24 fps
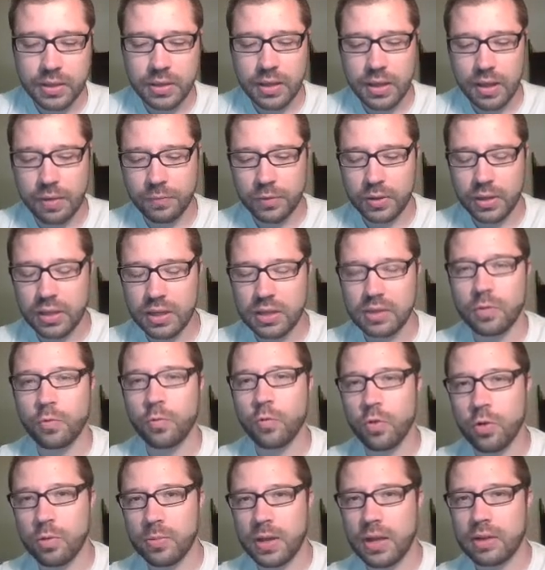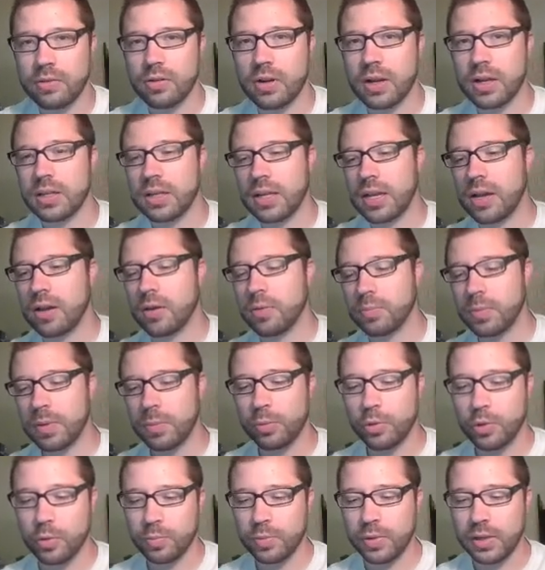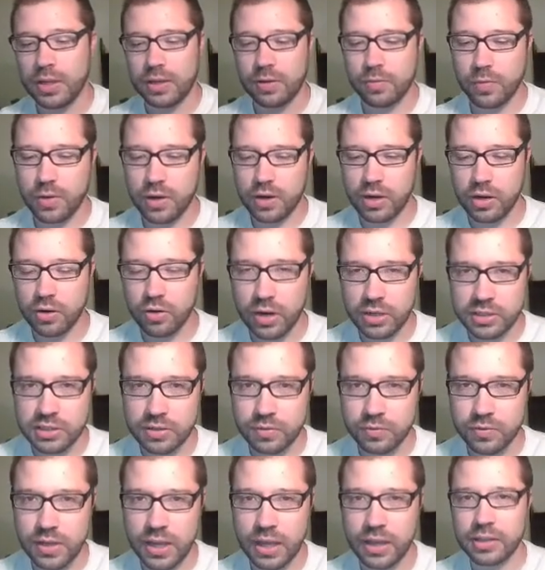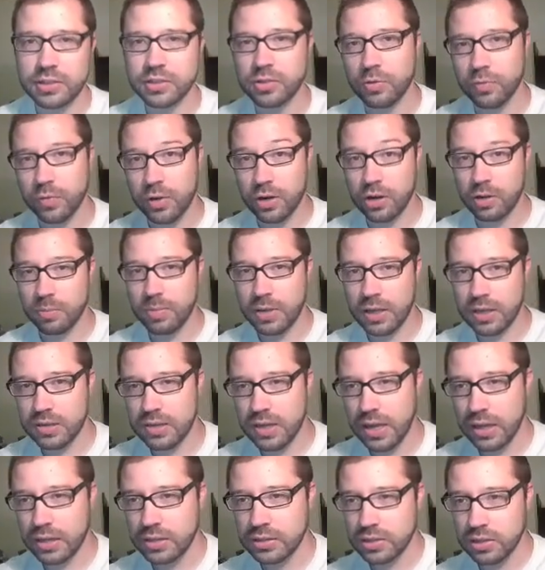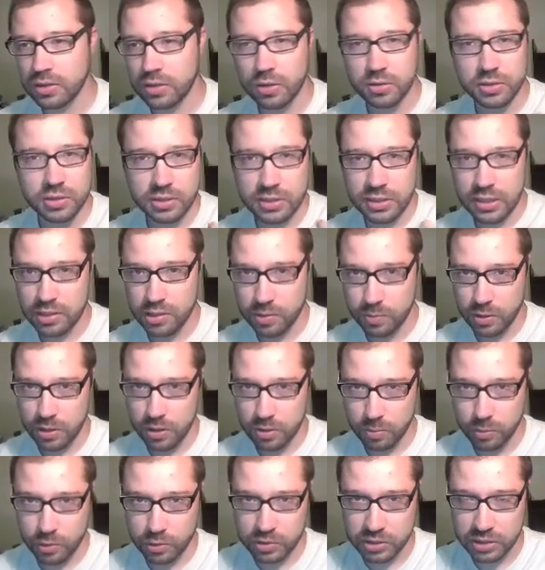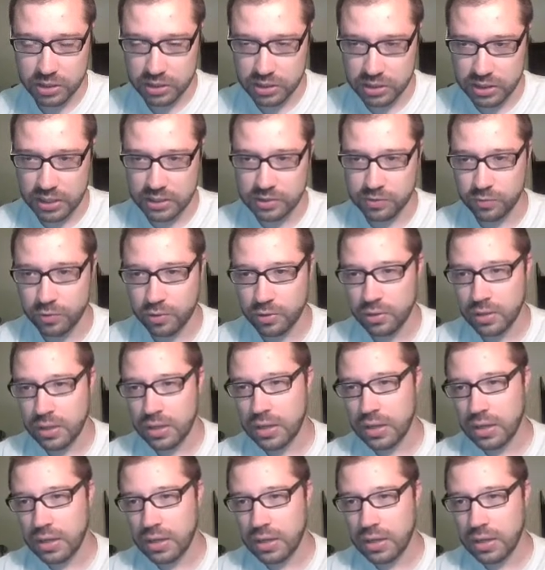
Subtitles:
I feel like in the format right now, people are playing very aggressive decks or very big decks, and those tend to be the most successful.